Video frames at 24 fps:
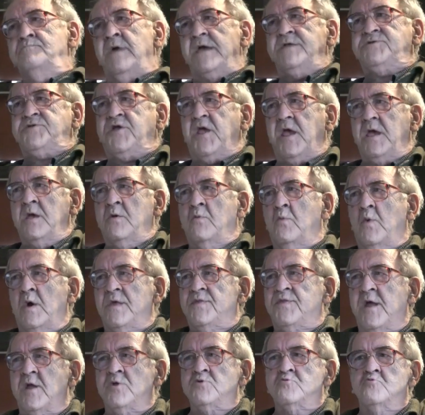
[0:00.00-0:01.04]
meeting
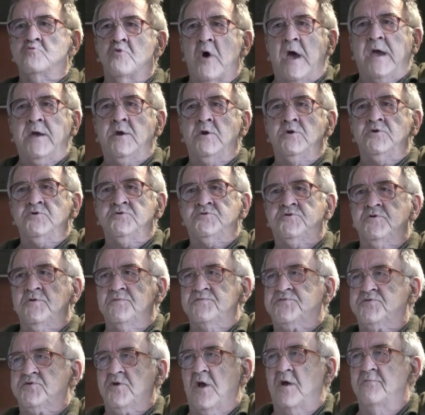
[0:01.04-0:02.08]
within range
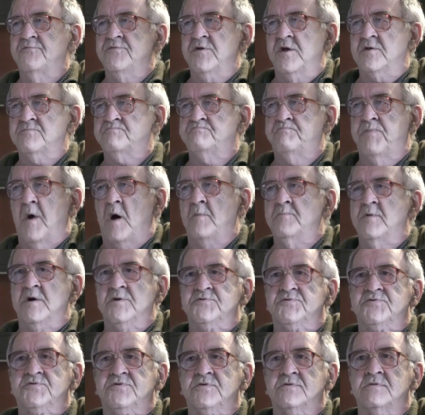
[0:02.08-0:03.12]
of Soviet
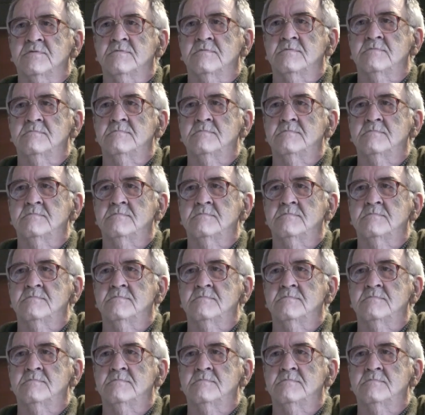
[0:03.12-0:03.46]
bombers."